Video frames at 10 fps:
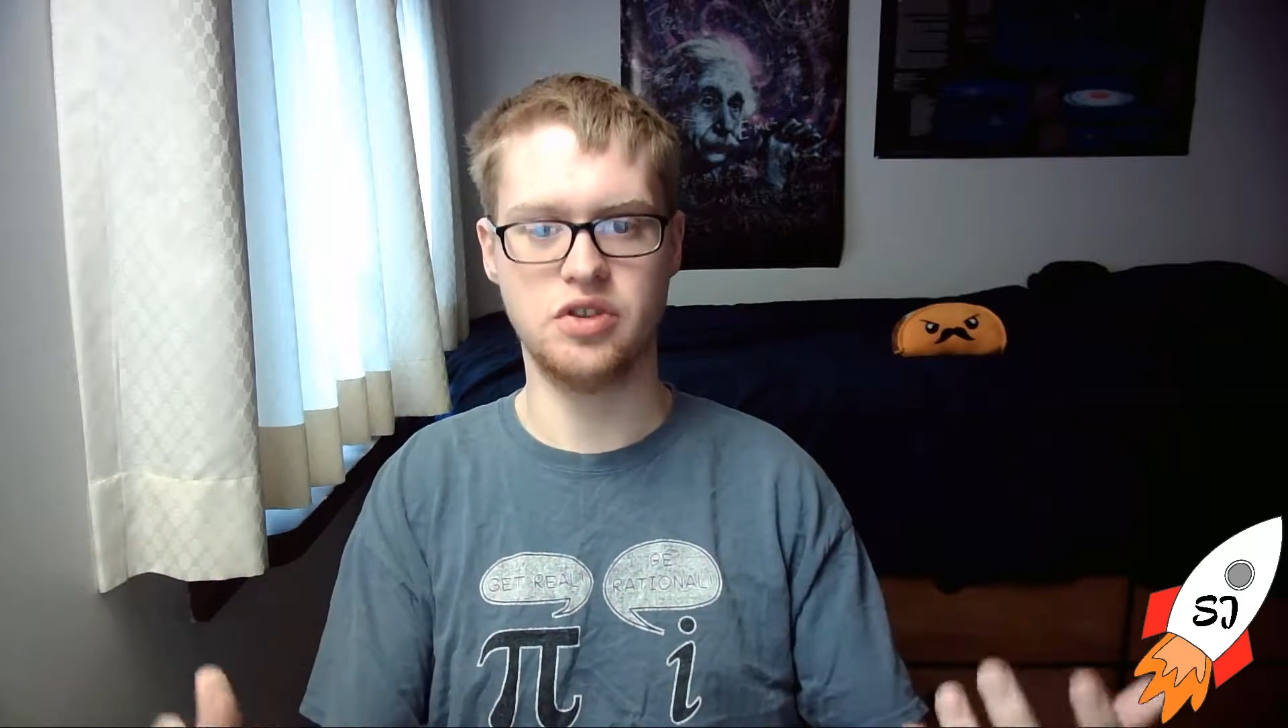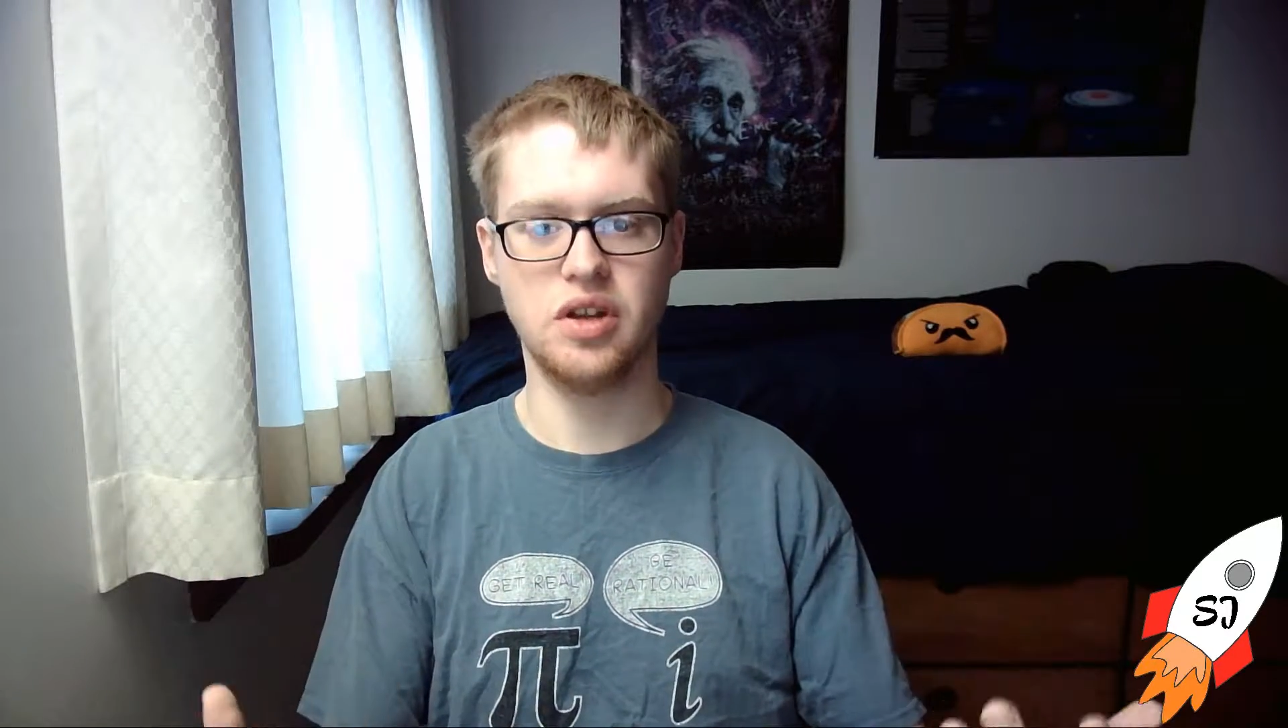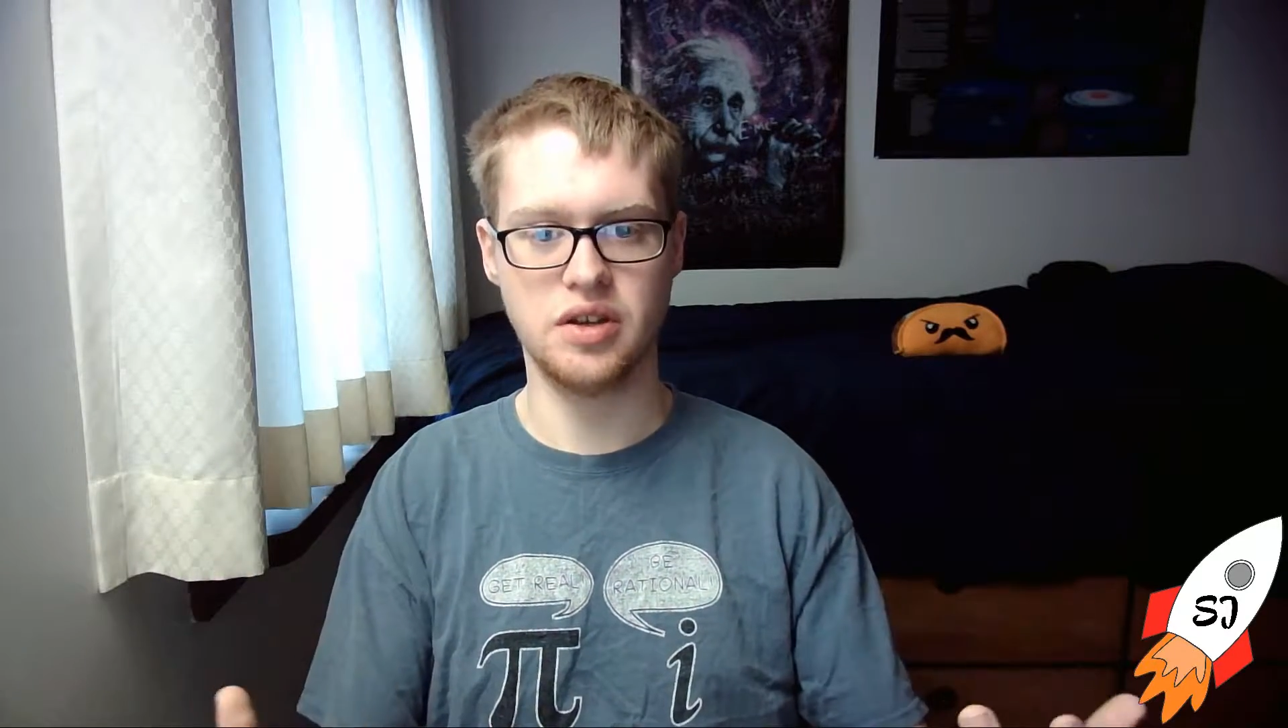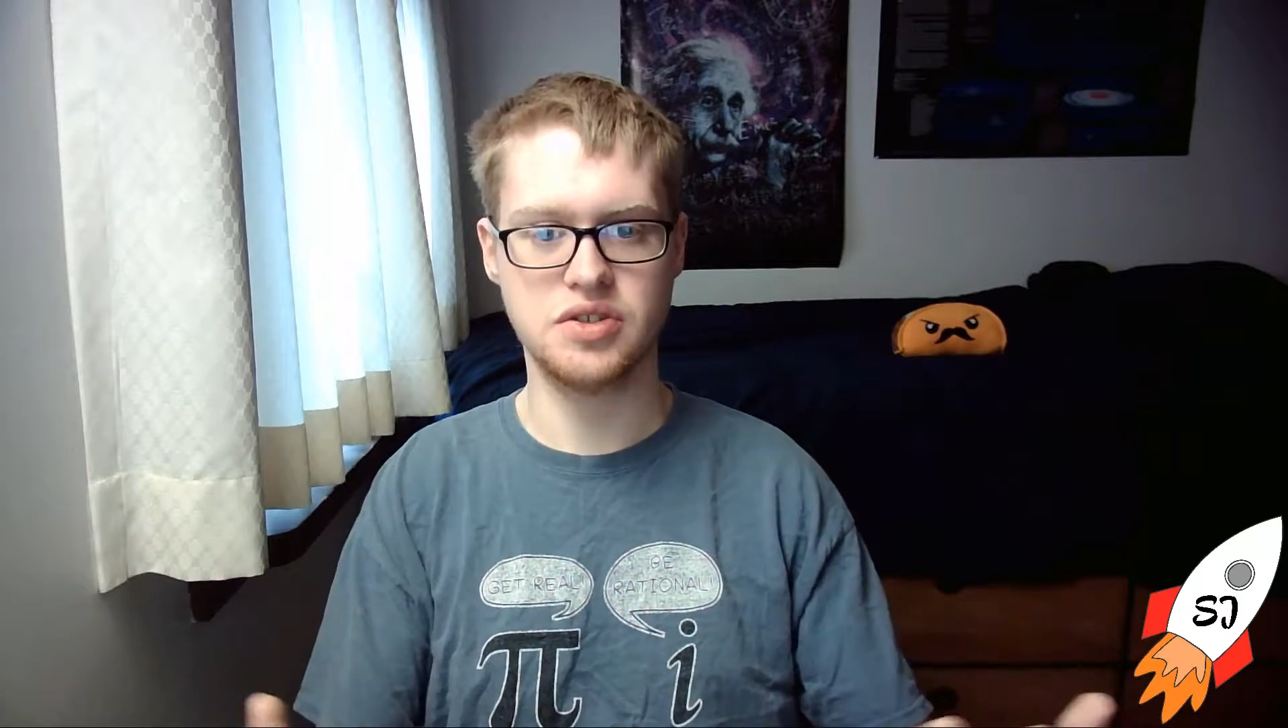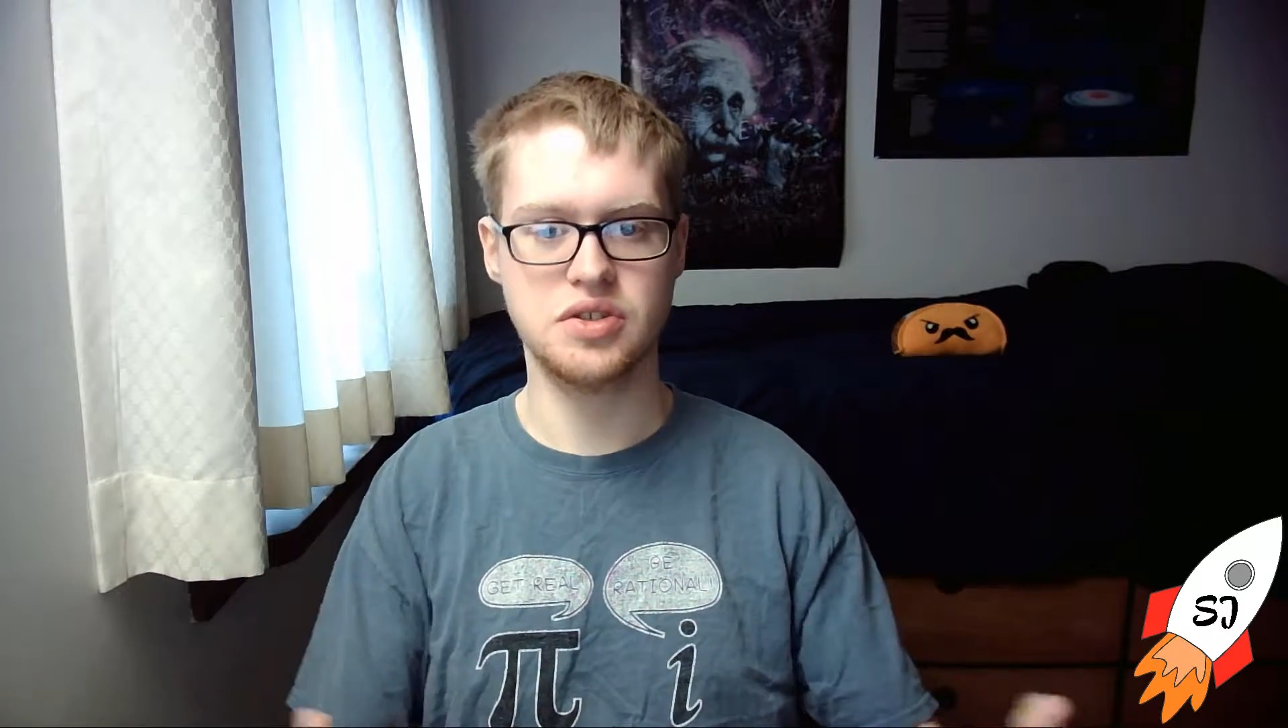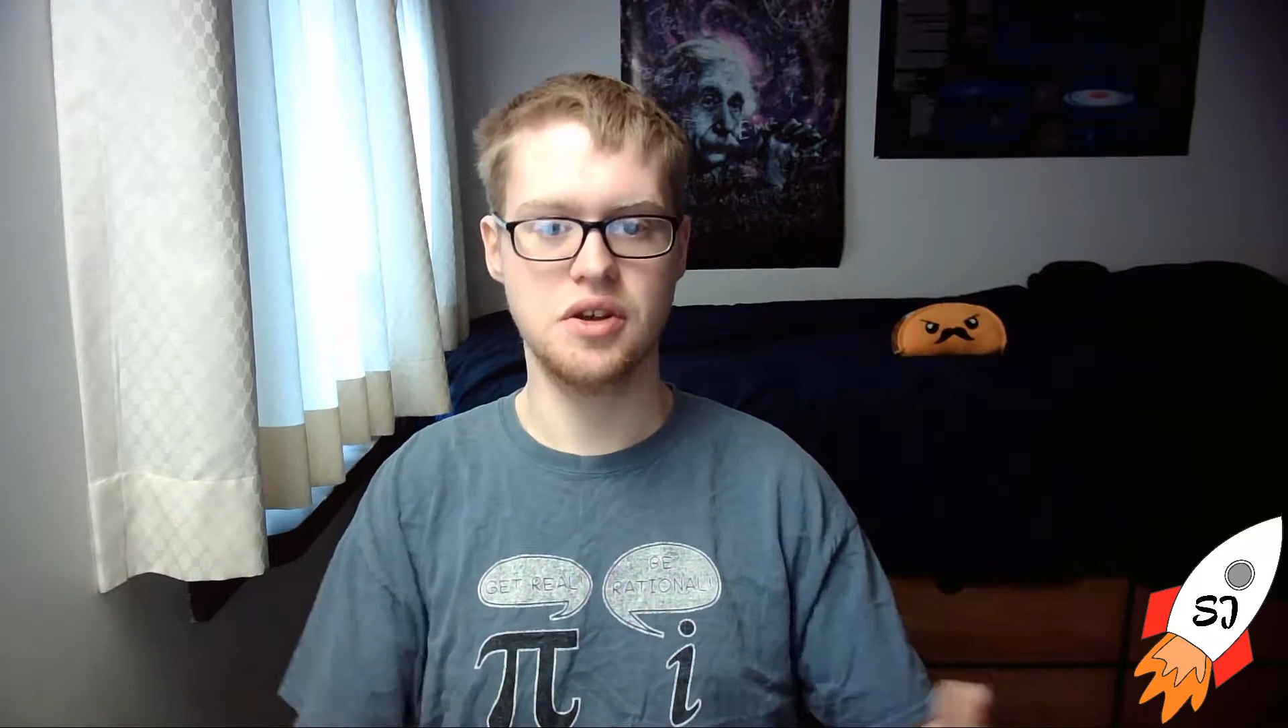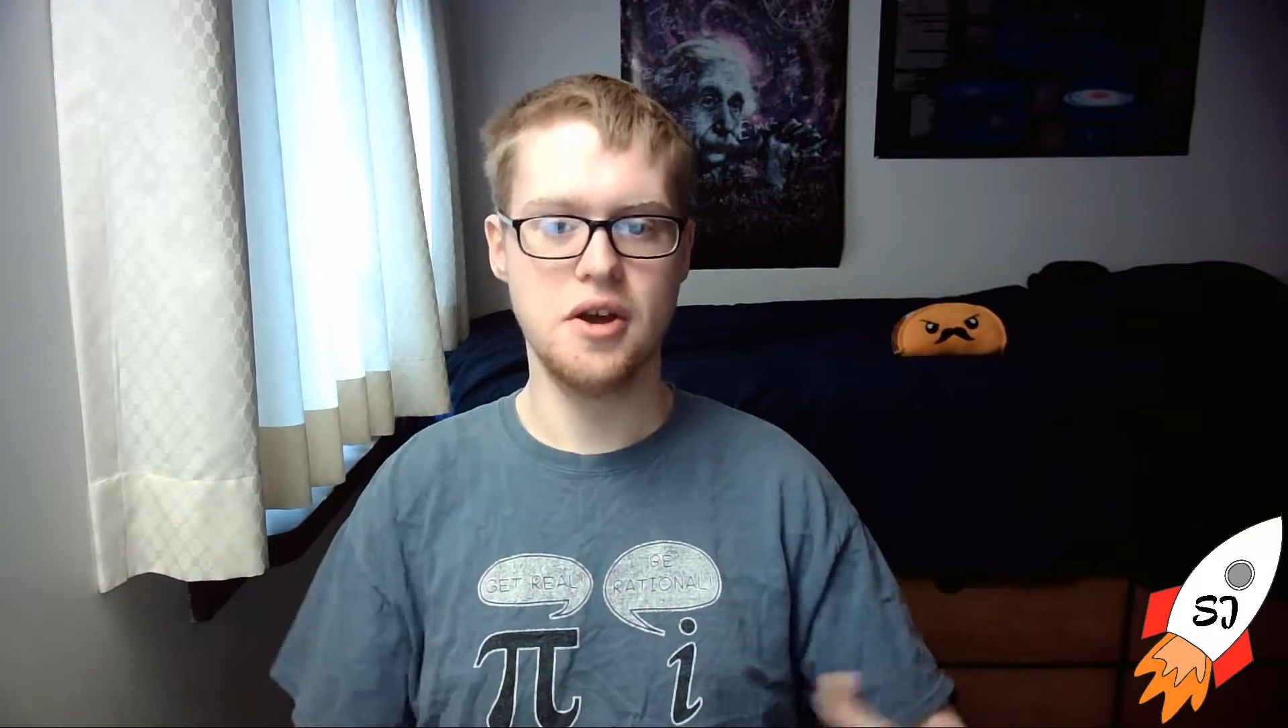things.